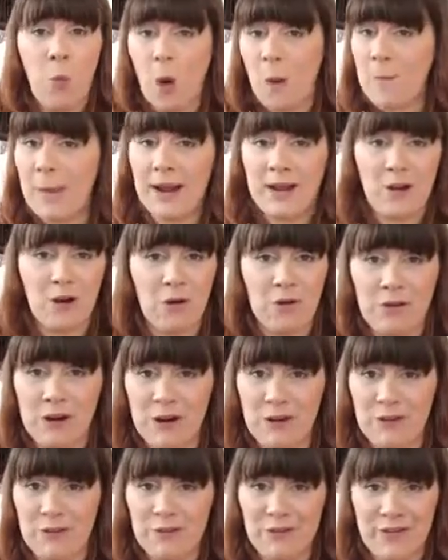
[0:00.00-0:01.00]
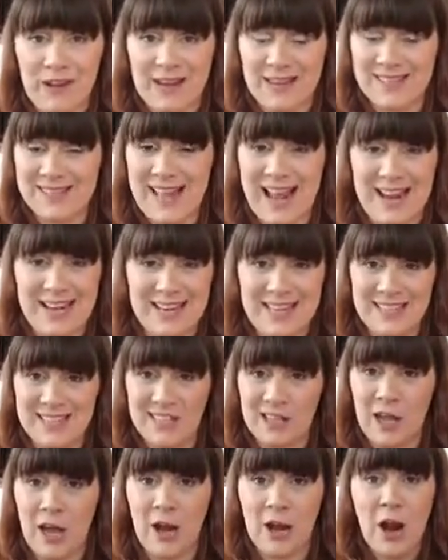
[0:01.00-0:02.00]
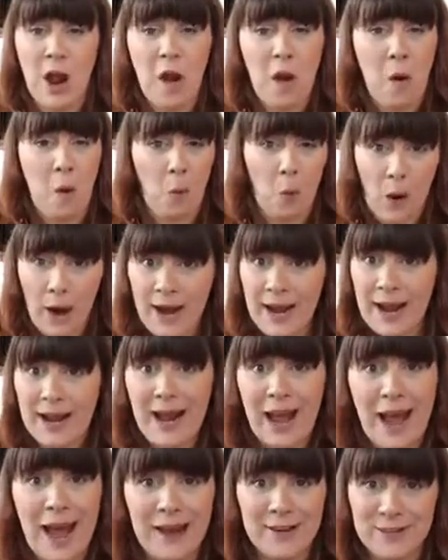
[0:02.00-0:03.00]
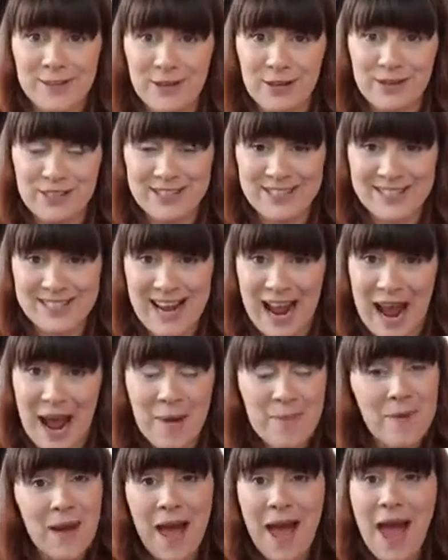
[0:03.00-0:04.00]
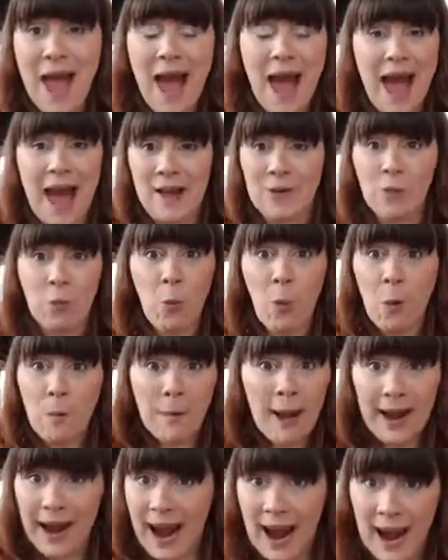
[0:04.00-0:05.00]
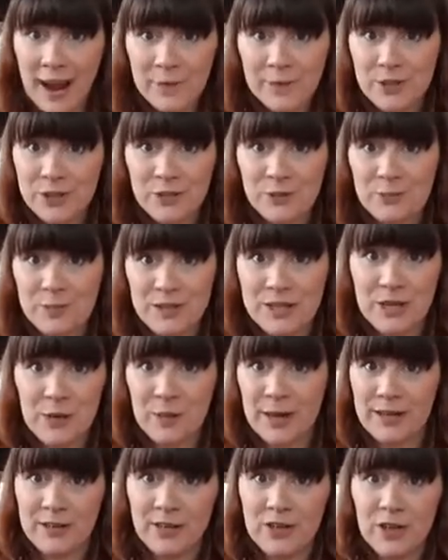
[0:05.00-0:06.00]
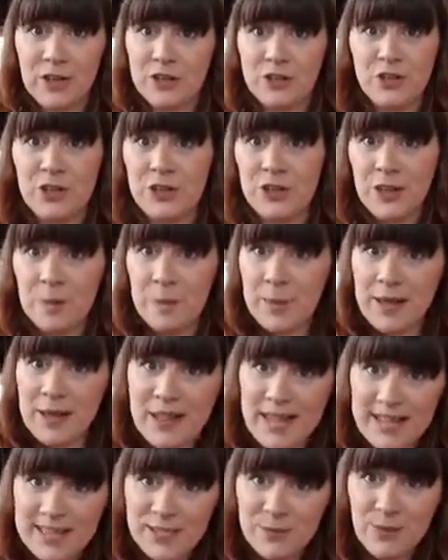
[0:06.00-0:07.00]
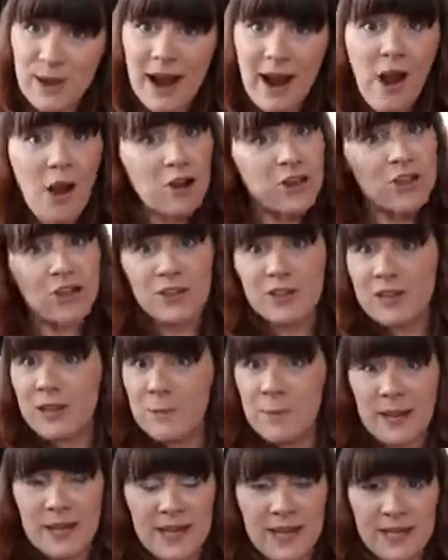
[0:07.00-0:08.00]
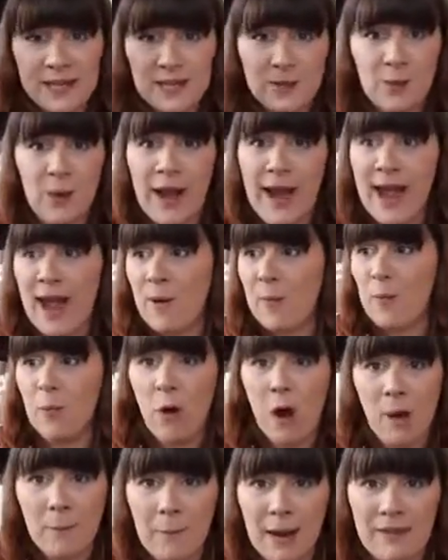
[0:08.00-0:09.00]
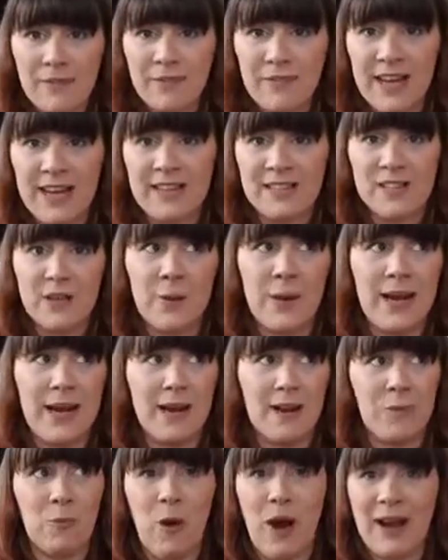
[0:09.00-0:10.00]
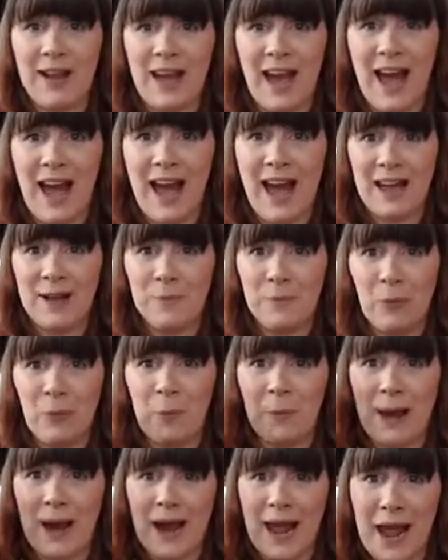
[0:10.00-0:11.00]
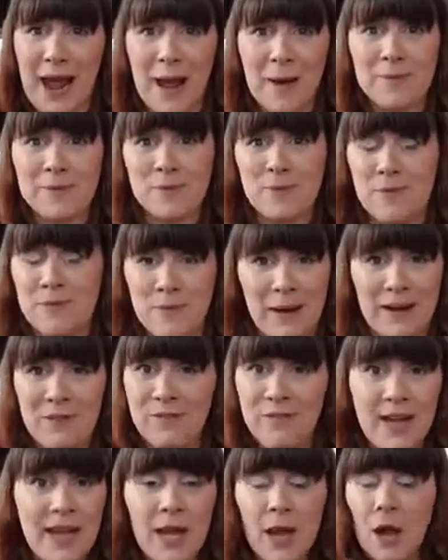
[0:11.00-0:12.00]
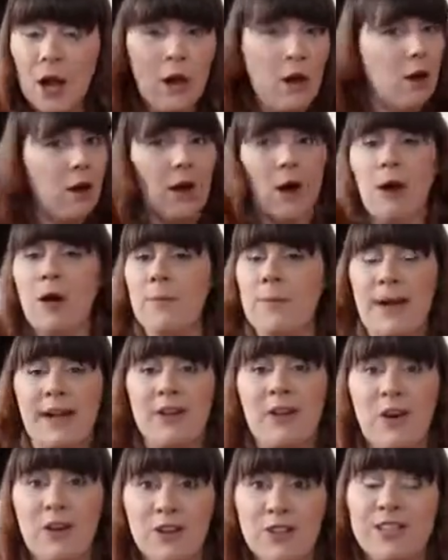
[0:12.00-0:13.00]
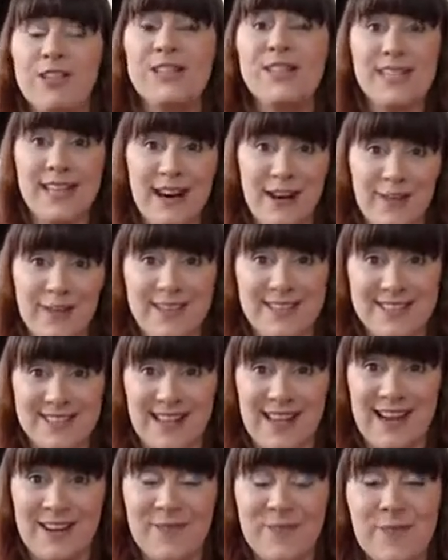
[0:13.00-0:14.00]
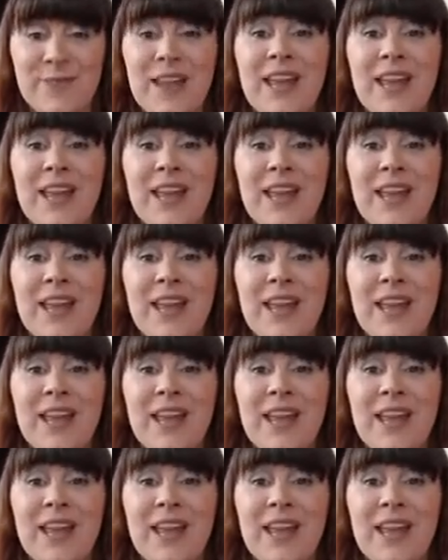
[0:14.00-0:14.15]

what my choreography is that I need to learn, why I can't do the step, and what my arms should be doing. Should they be this way or should they be this way, and what are my feet doing, and why can't I put my arms with my feet? Oh my gosh, seriously,